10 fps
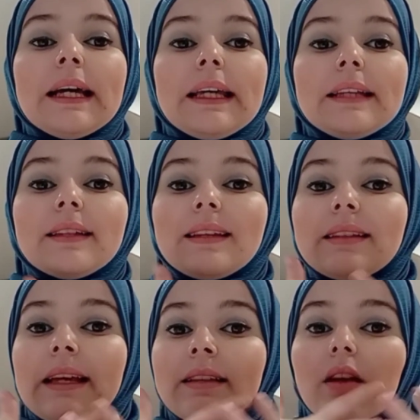It
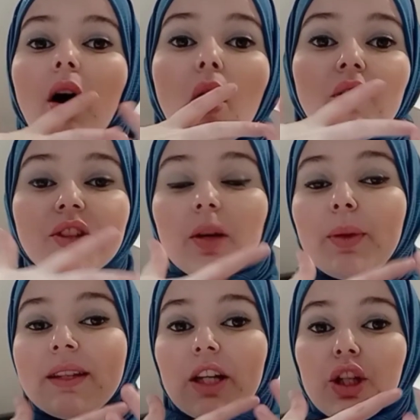contains all the
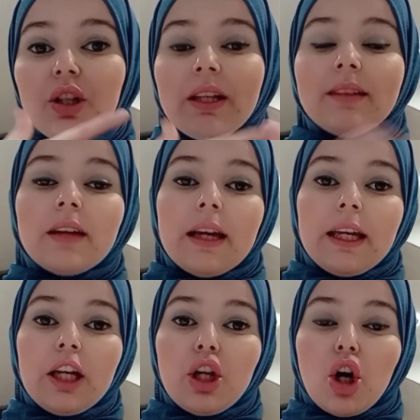topics that you need
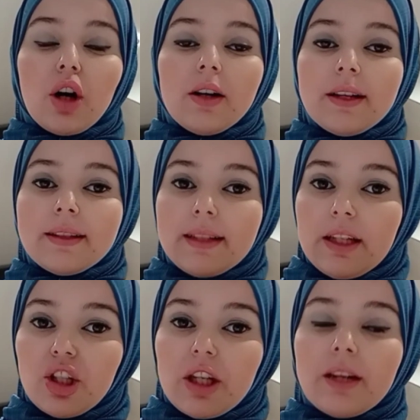in your
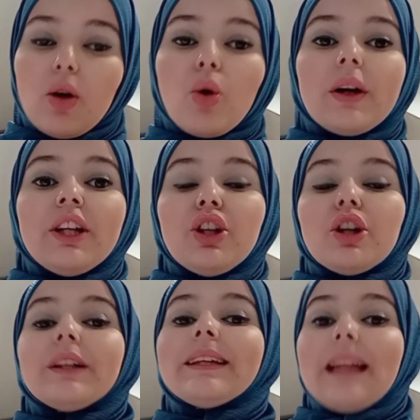teaching or in
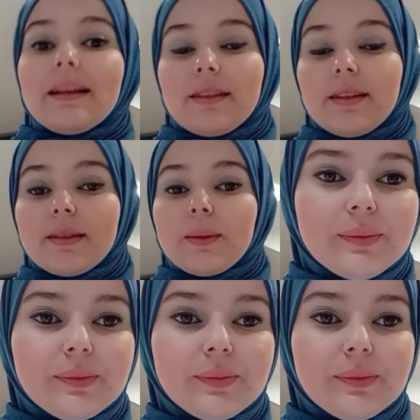your classes.